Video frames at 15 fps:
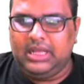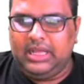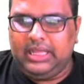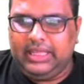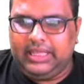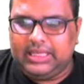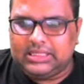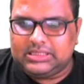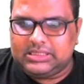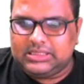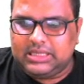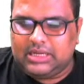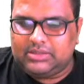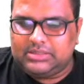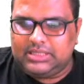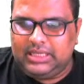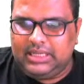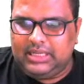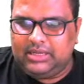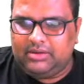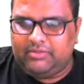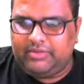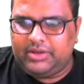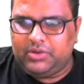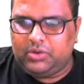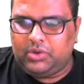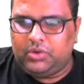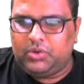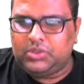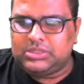Yes. Now see here, when you
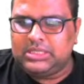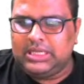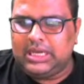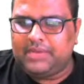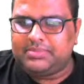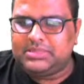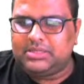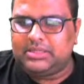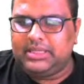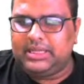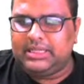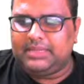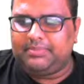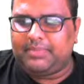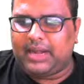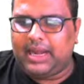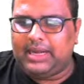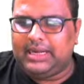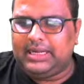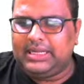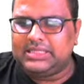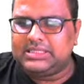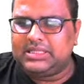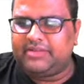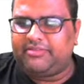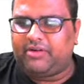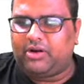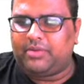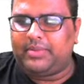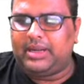closely observe there, the bracket is in the
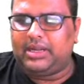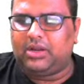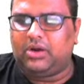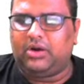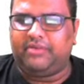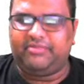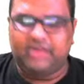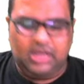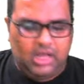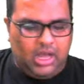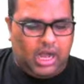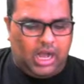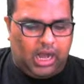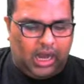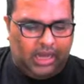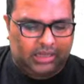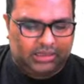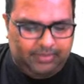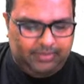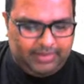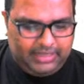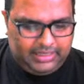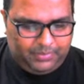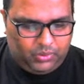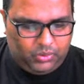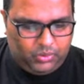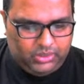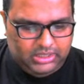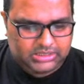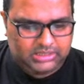format of arithmetic
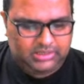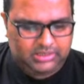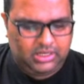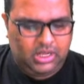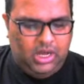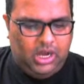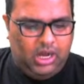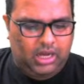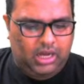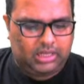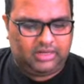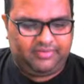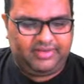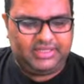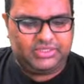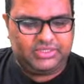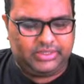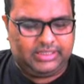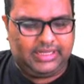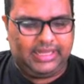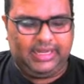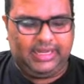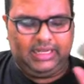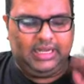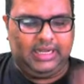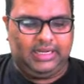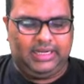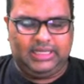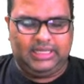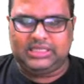progression, or otherwise you can directly write
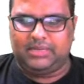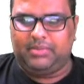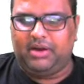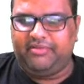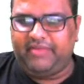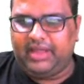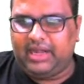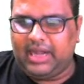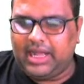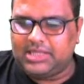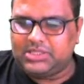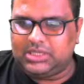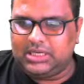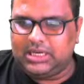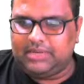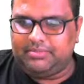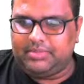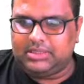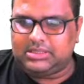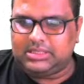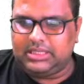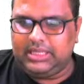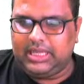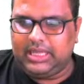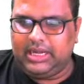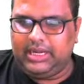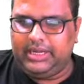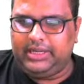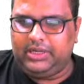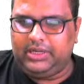it as sum of n natural numbers, n
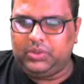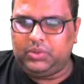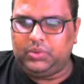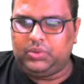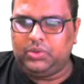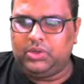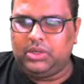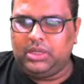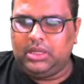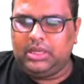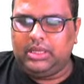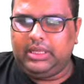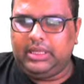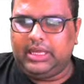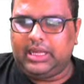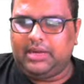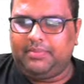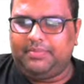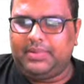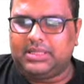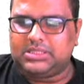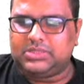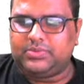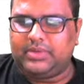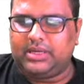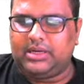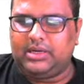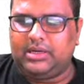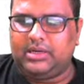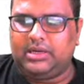into n plus
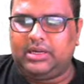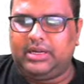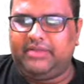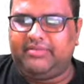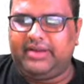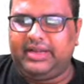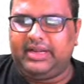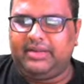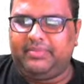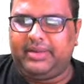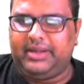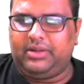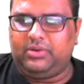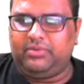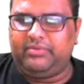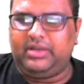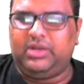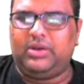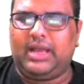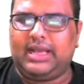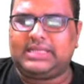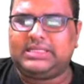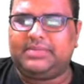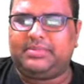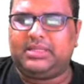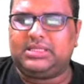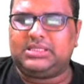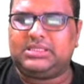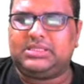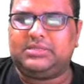1 divided by 2. Will you accept
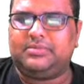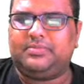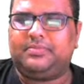this?